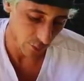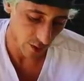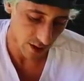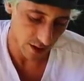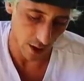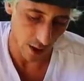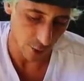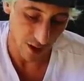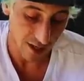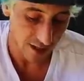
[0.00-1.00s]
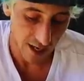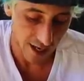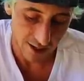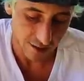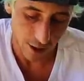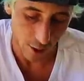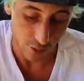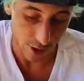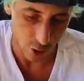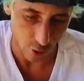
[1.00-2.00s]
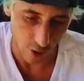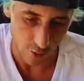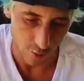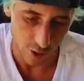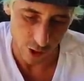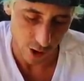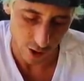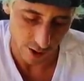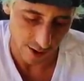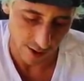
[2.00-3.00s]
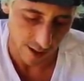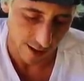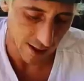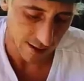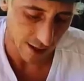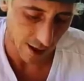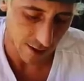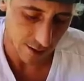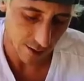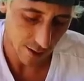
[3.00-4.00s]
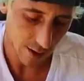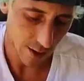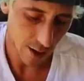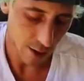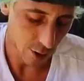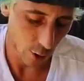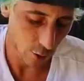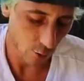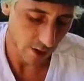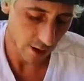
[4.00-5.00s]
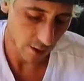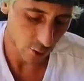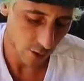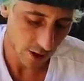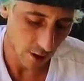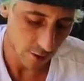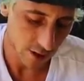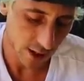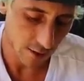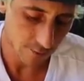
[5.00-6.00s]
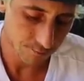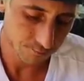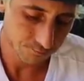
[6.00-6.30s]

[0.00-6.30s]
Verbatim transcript: We're within the odds. We didn't get, you know, destroyed, and we're just kind of got the odds. So $20 here.